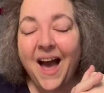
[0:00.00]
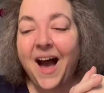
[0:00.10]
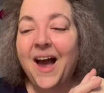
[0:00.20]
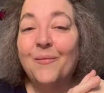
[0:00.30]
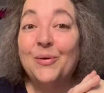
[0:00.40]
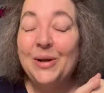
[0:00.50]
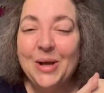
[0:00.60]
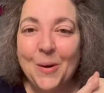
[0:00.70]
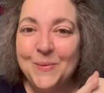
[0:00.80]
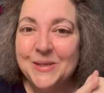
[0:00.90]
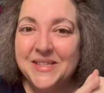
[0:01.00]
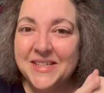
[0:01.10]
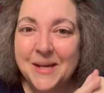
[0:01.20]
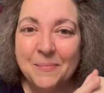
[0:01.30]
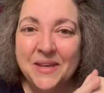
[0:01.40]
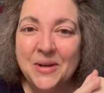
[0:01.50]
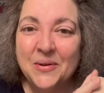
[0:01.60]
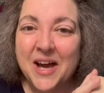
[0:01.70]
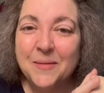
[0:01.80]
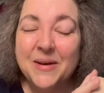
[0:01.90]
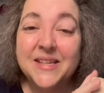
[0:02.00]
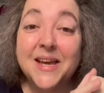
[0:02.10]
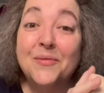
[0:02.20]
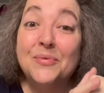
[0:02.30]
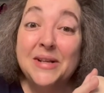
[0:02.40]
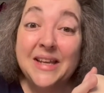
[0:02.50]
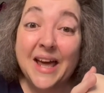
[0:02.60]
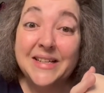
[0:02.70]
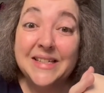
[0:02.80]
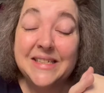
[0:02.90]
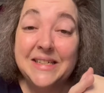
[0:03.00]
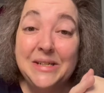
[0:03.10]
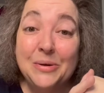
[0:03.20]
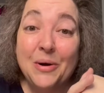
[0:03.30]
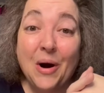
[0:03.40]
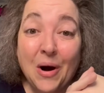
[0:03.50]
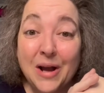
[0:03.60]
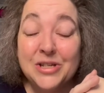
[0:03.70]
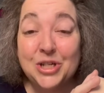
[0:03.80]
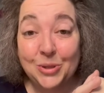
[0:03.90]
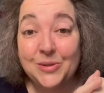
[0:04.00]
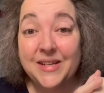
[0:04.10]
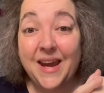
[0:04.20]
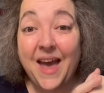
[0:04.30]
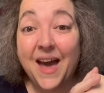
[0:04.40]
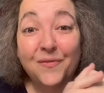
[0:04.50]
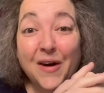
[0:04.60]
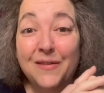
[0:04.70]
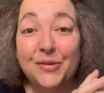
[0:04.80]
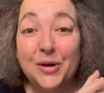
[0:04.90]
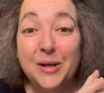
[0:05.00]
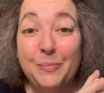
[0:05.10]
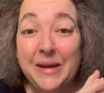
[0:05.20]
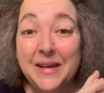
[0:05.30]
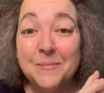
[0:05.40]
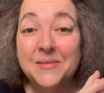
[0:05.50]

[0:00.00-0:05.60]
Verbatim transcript: I really hope you see something you like because I'd really like to see you on Tuesday at 5.30 p.m.